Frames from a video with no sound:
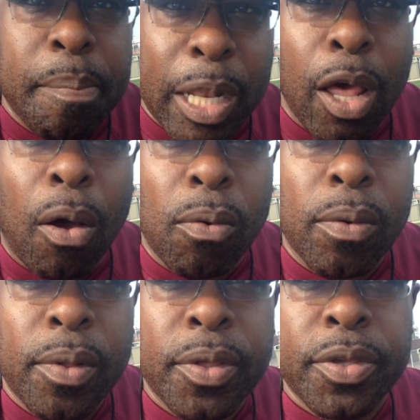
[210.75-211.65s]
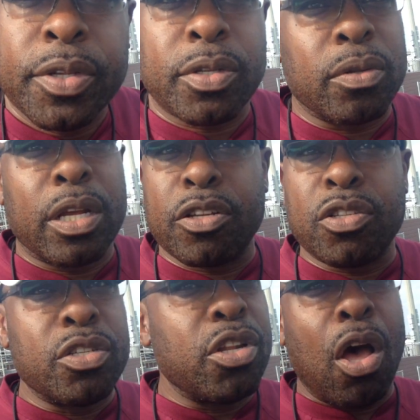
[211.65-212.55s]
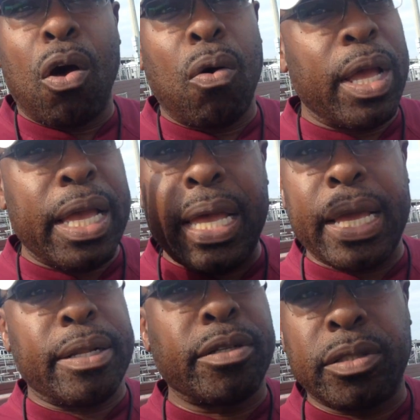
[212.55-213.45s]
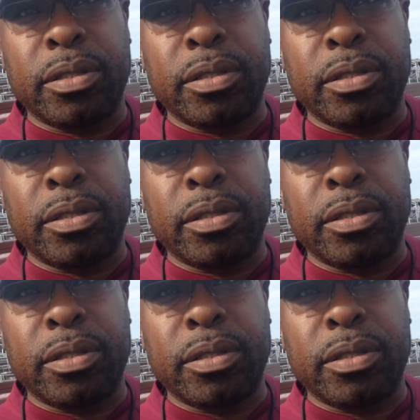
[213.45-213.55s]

and below. So there's no head